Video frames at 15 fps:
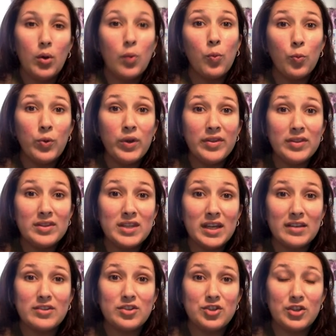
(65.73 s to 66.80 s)
With
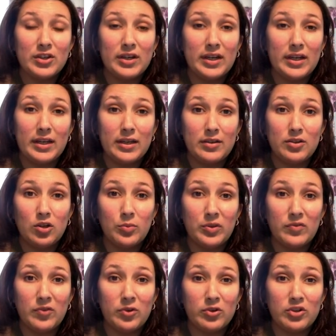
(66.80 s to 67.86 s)
texture in Adobe
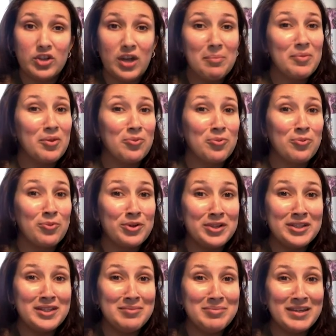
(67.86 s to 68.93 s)
Photoshop, the
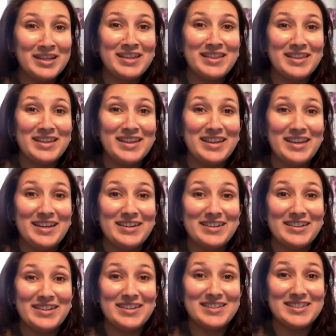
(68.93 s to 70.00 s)
really big thing here
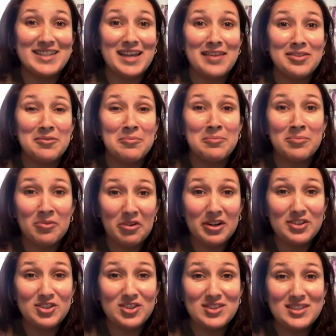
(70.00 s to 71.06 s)
is that the
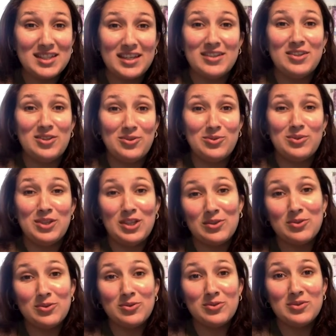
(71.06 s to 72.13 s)
brushes that you
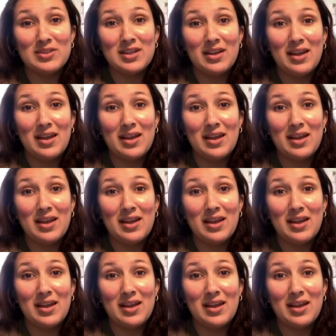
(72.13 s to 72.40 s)
use